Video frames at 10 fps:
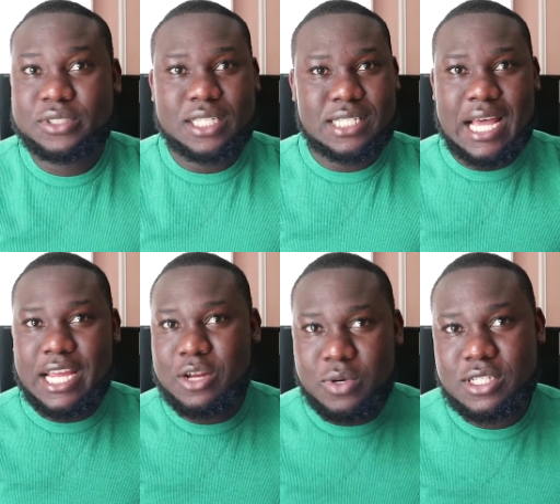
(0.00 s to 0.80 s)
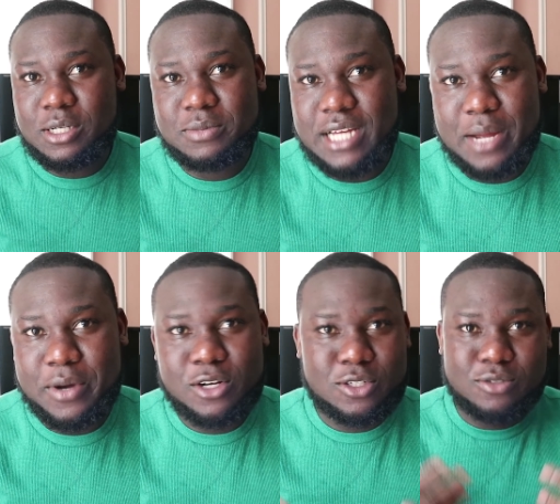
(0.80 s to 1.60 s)
Because I do it sometimes.
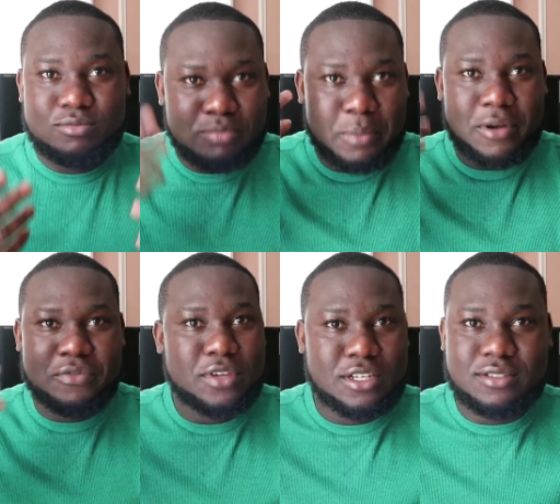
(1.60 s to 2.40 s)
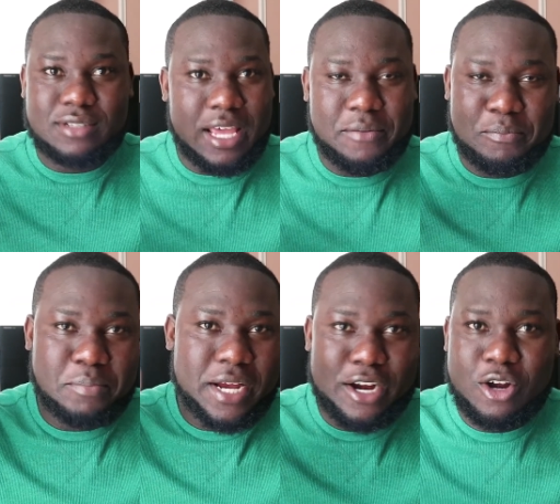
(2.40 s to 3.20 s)
I just make my face get
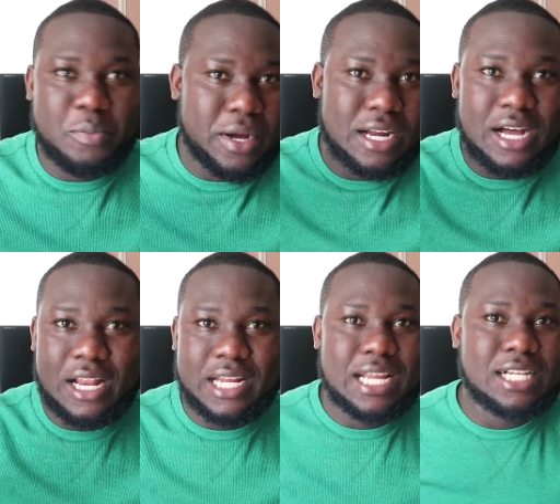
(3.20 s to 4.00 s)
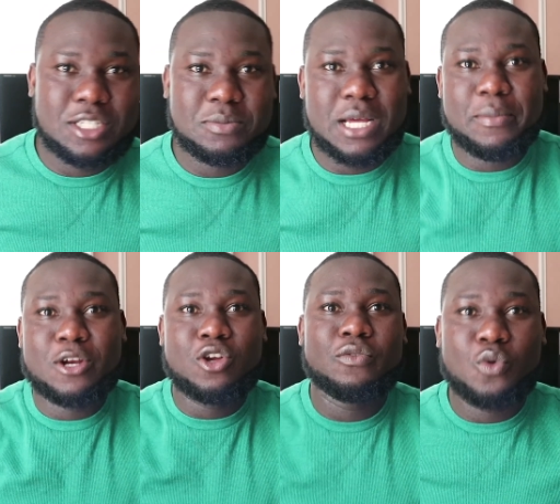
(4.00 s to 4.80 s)
beard up and all of that. Sometimes I
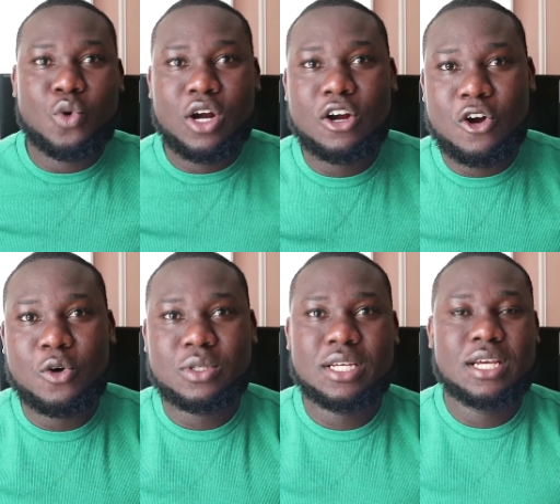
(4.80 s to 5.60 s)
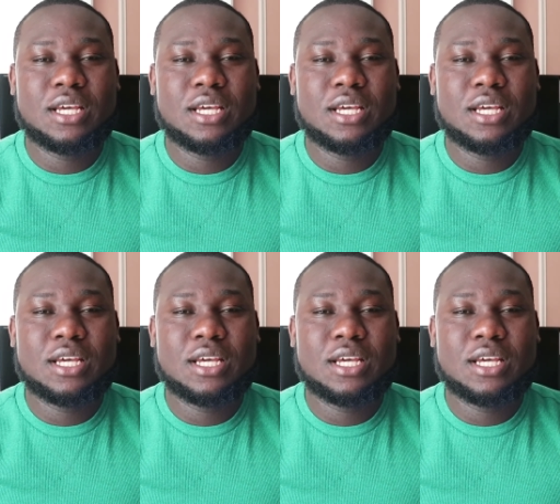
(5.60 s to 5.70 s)
don't even work out.